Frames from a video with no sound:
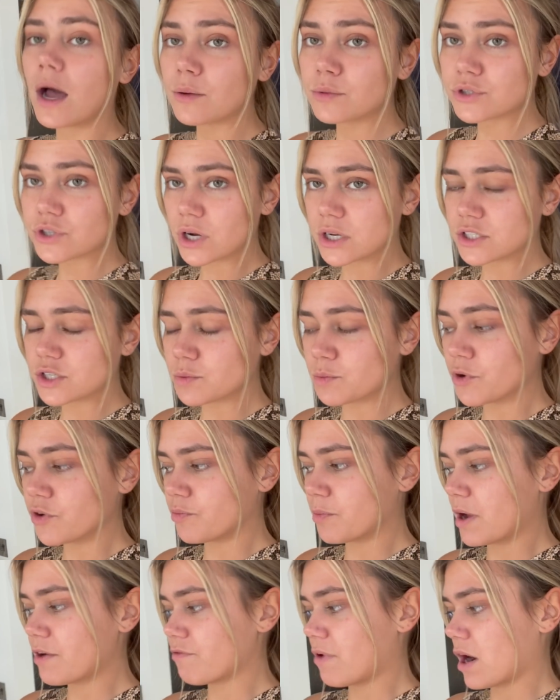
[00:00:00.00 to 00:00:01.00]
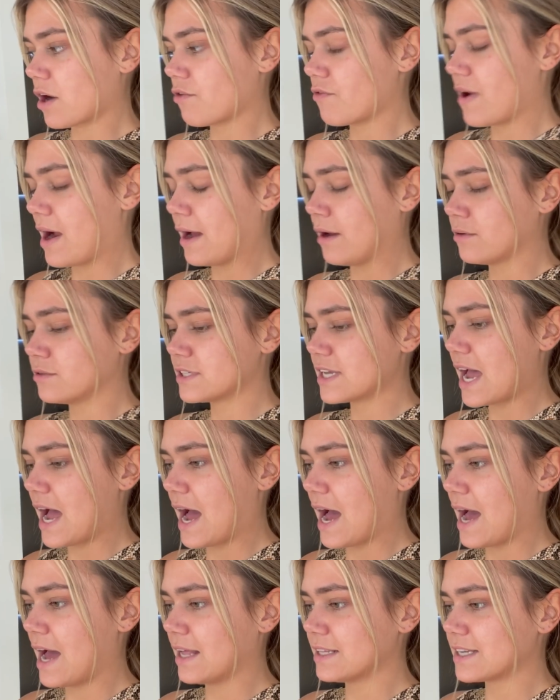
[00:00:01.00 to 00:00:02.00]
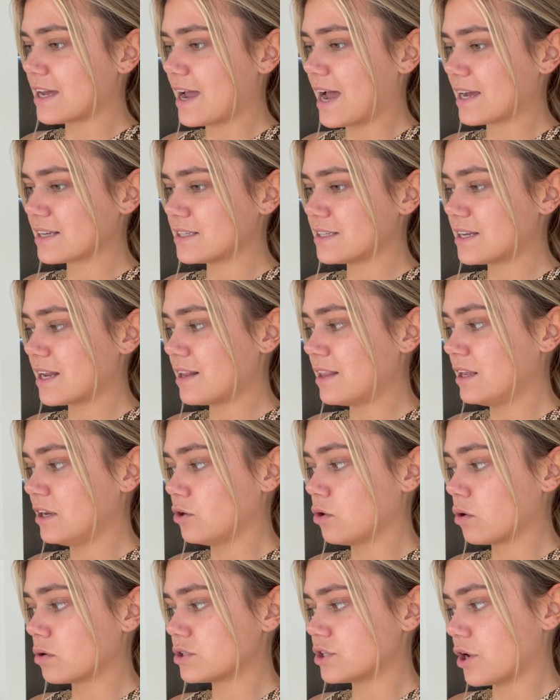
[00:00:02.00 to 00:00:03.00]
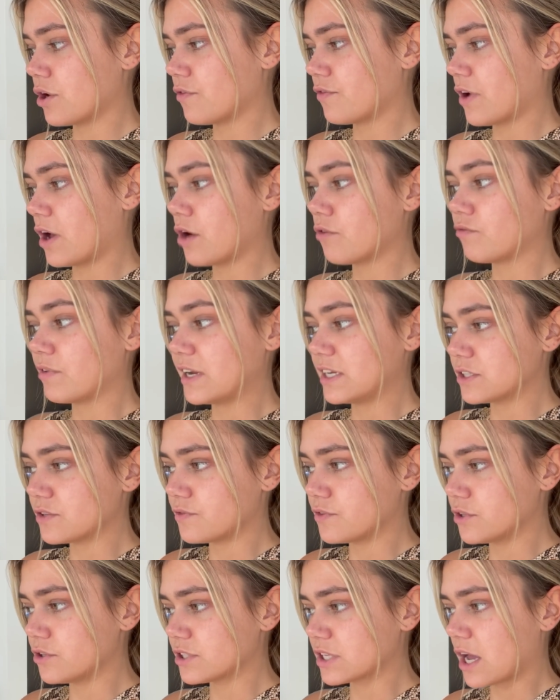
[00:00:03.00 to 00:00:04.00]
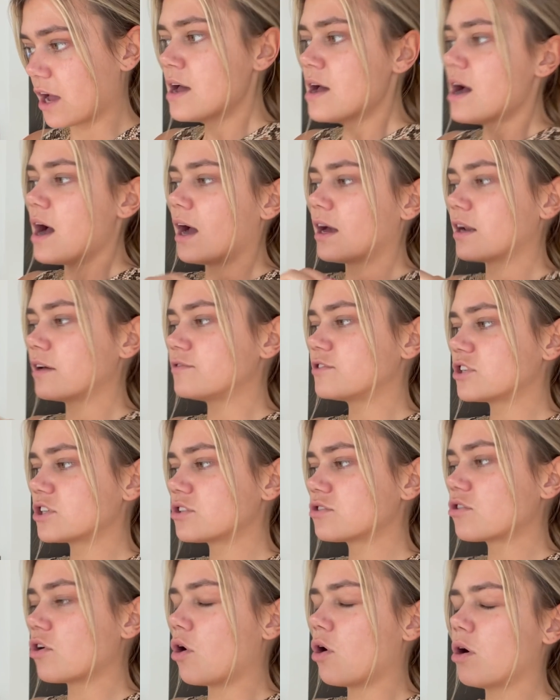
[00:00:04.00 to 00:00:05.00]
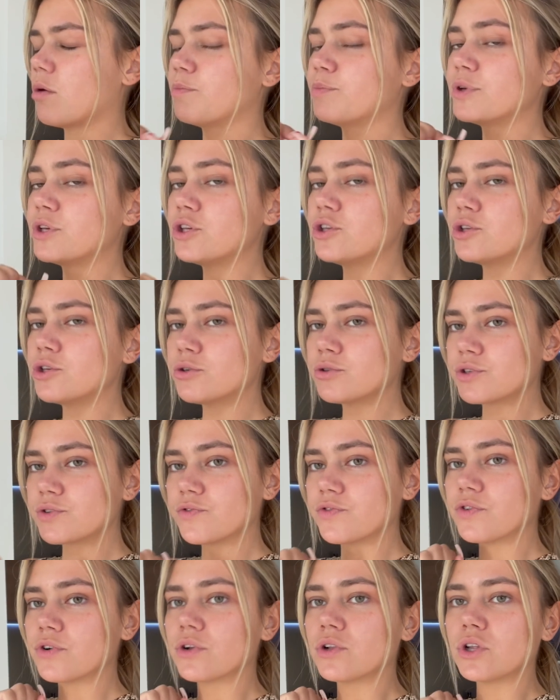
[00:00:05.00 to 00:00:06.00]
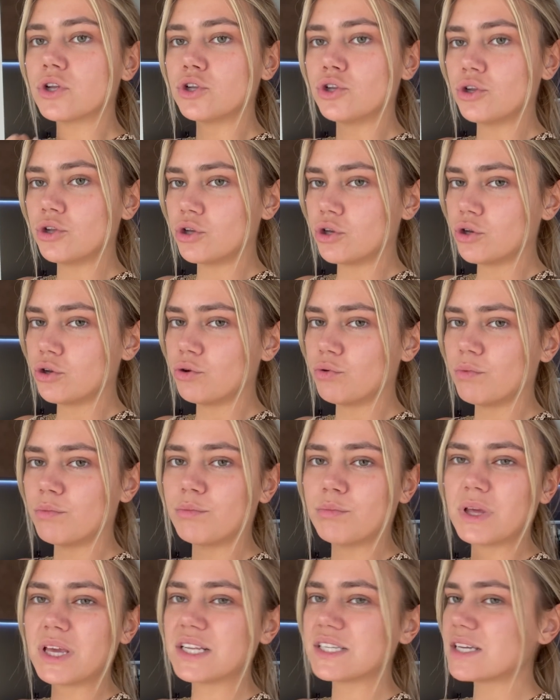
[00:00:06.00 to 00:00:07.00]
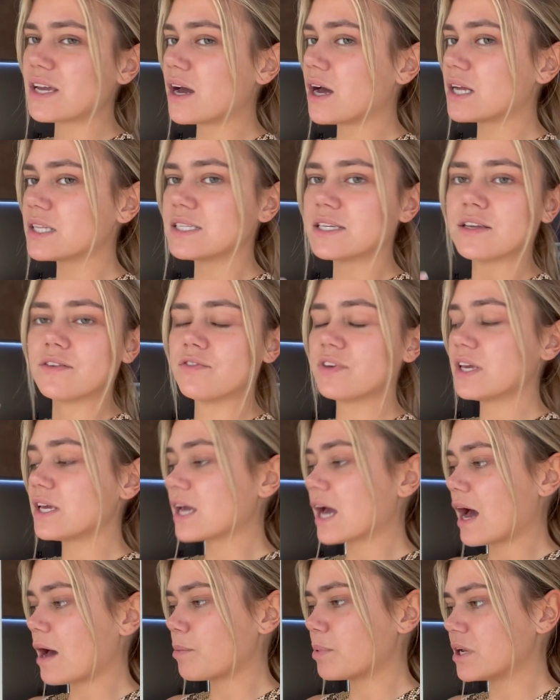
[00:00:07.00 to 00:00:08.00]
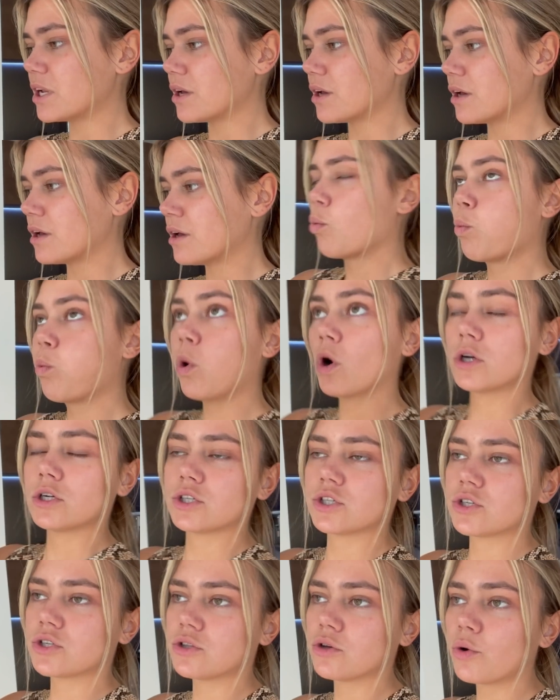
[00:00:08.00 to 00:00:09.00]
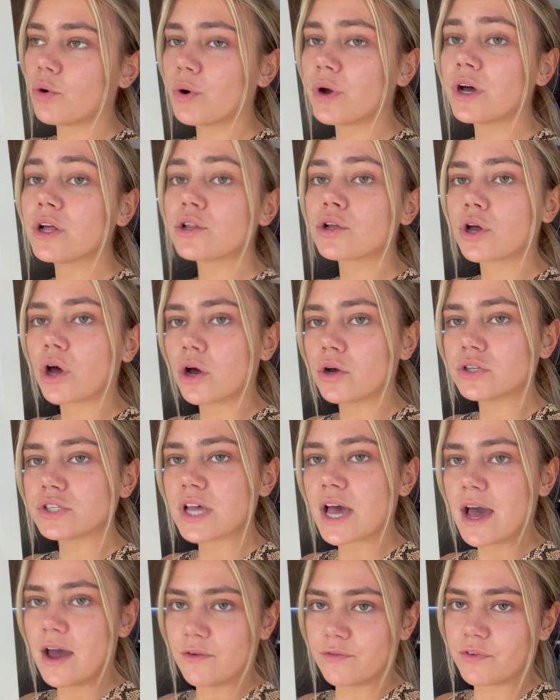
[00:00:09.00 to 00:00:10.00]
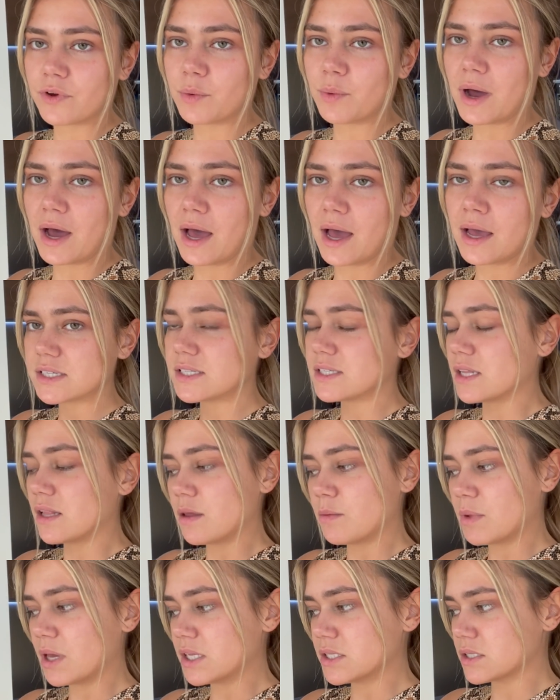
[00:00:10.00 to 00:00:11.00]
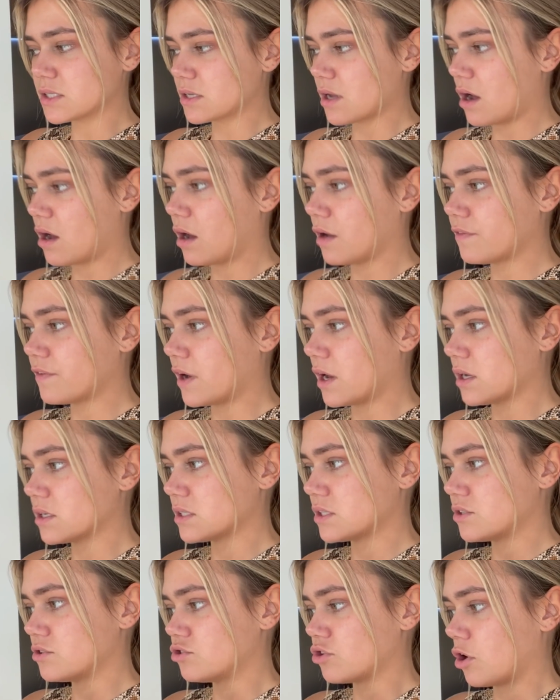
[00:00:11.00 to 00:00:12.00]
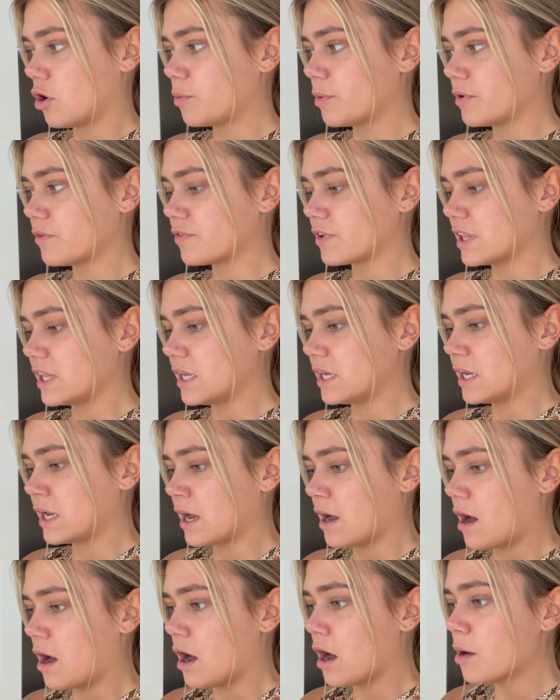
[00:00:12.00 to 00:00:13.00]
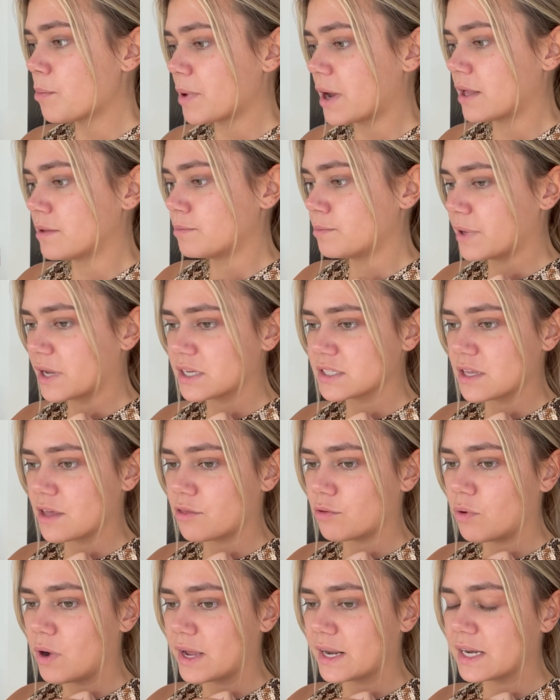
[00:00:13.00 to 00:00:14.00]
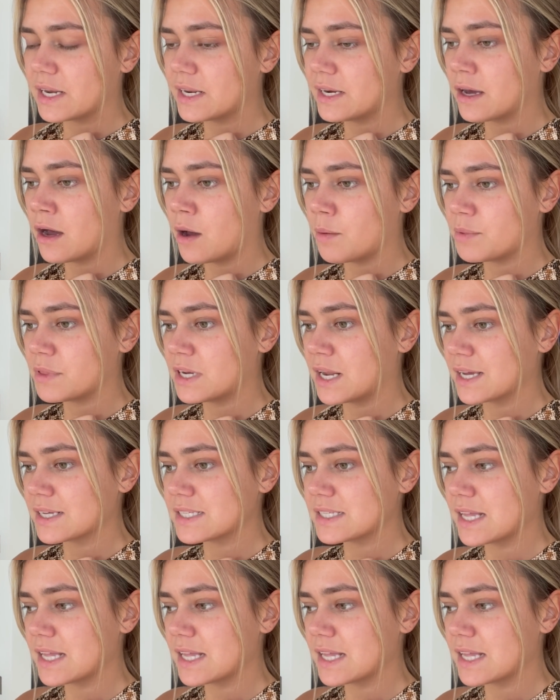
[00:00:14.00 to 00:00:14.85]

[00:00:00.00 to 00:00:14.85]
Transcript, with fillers: I was trying to move my rug around and I accidentally knocked over a reed diffuser and I've just got a beautiful new media TV cabinet. Whoosh, the oil goes everywhere. Silly me does a half-assed job of cleaning it up and because I thought I'd clean it up the next